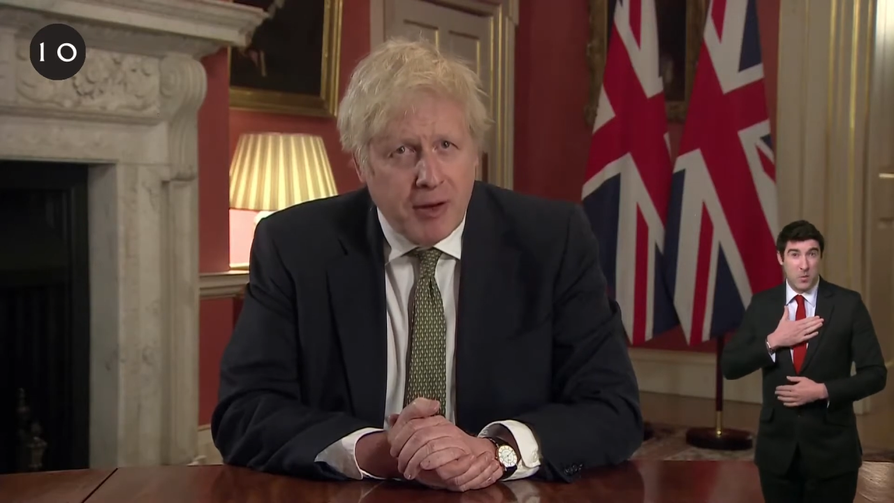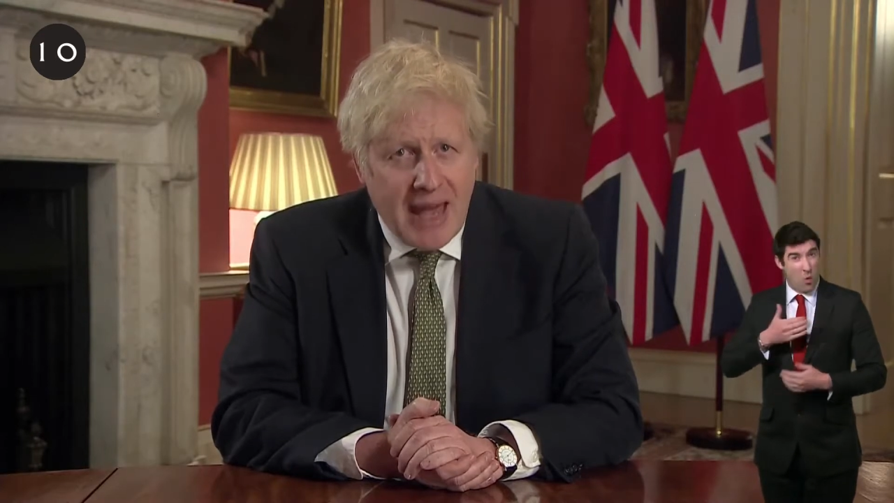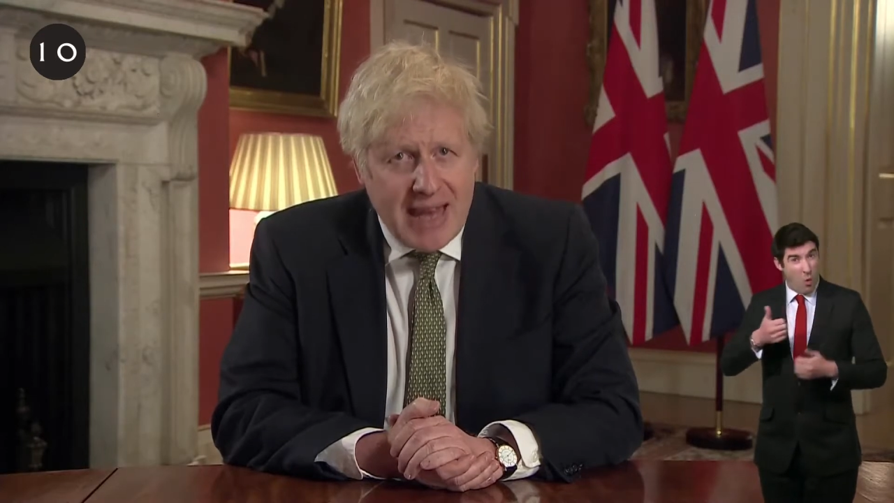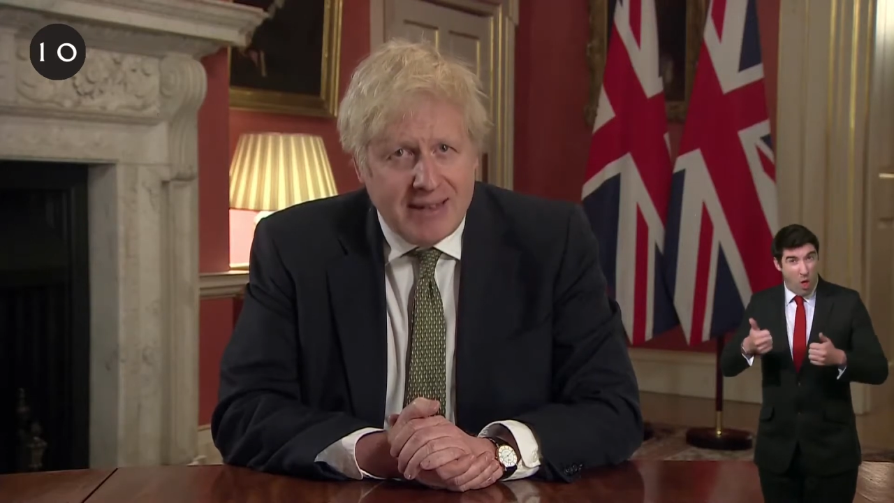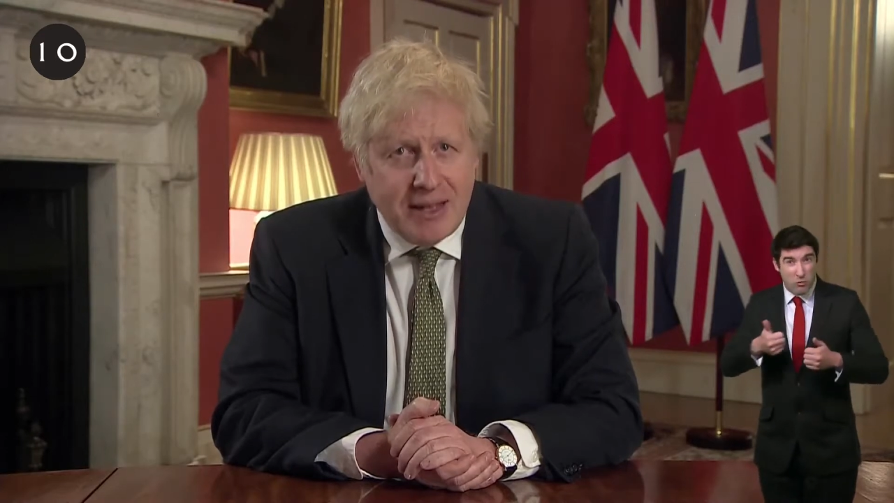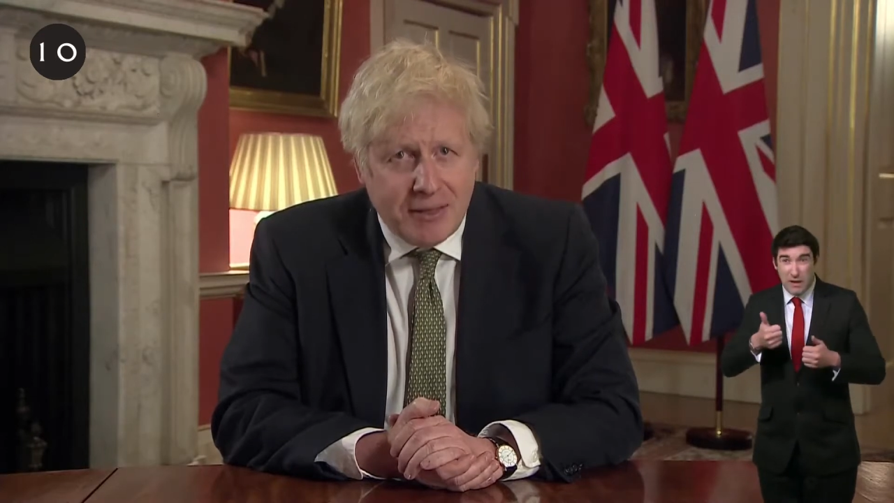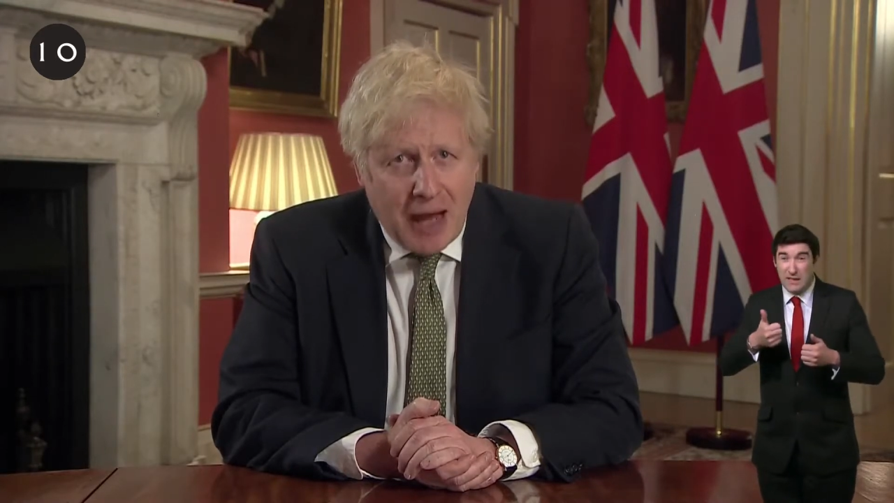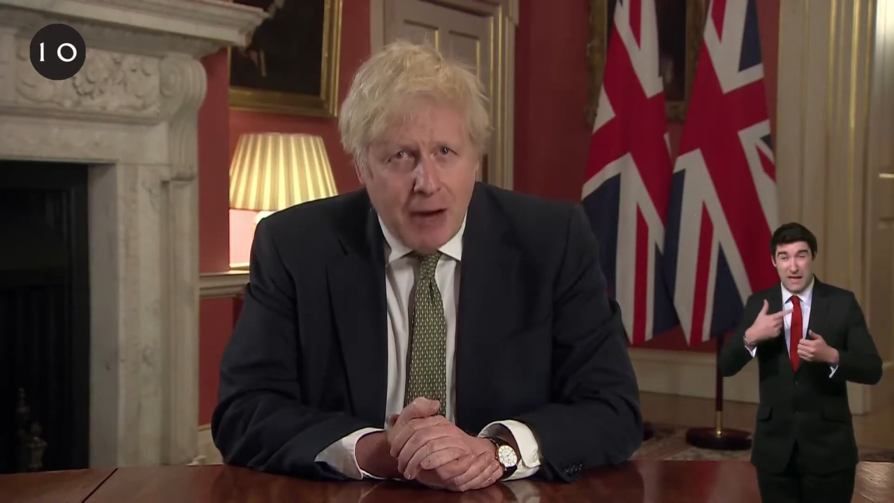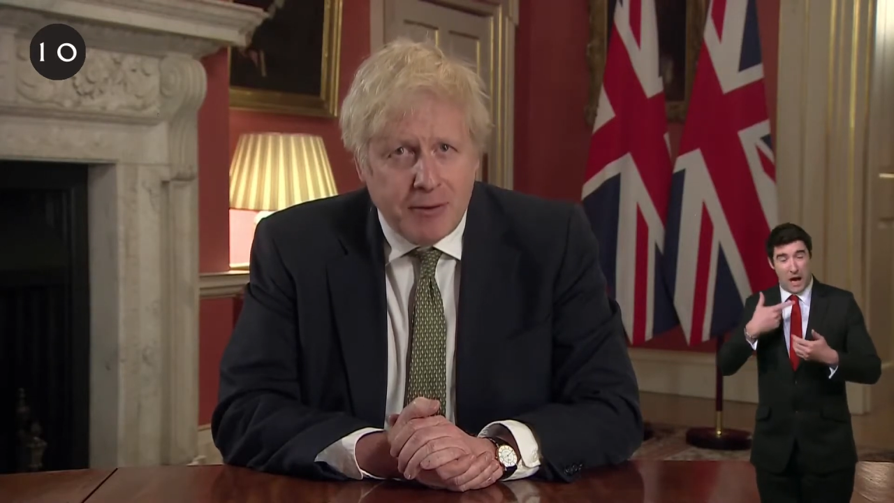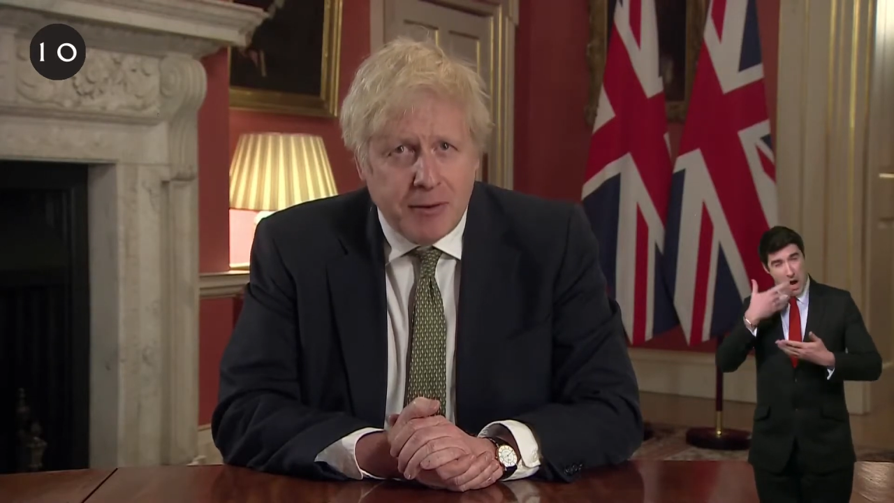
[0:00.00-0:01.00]
people
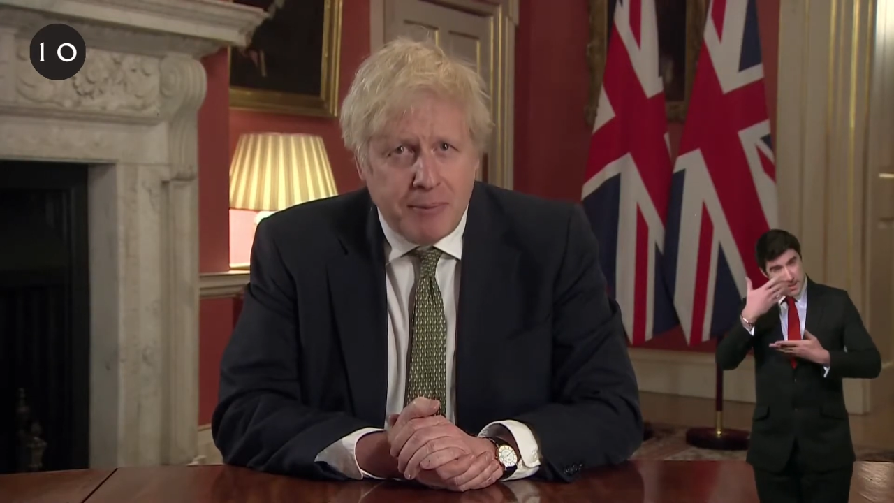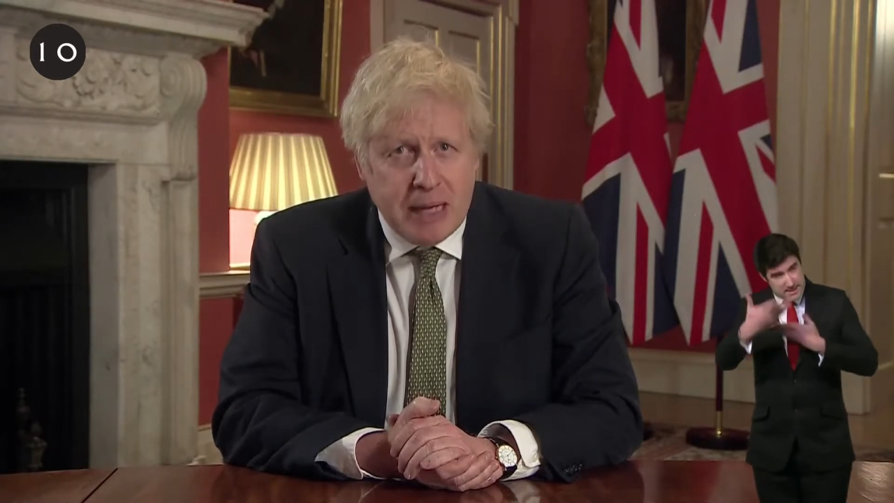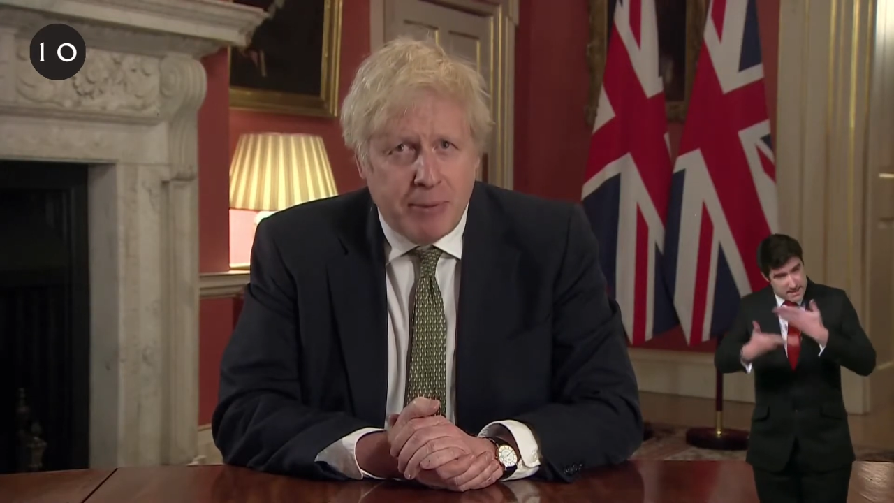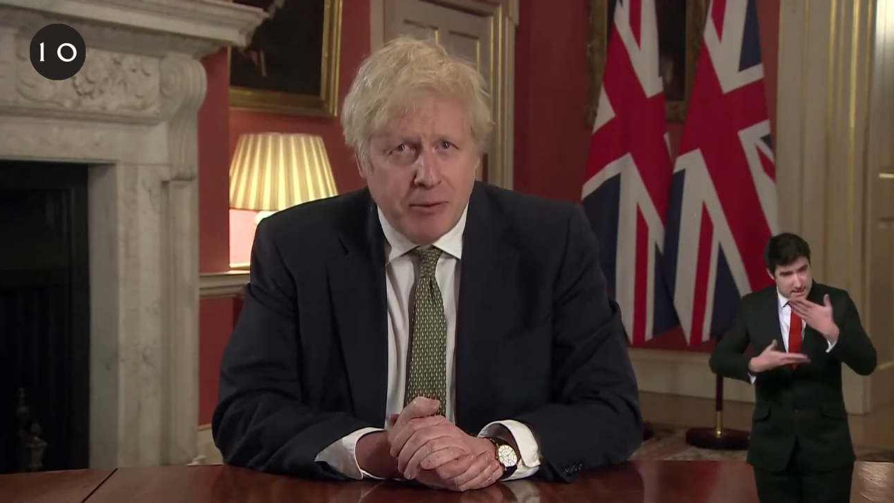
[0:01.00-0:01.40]
tested positive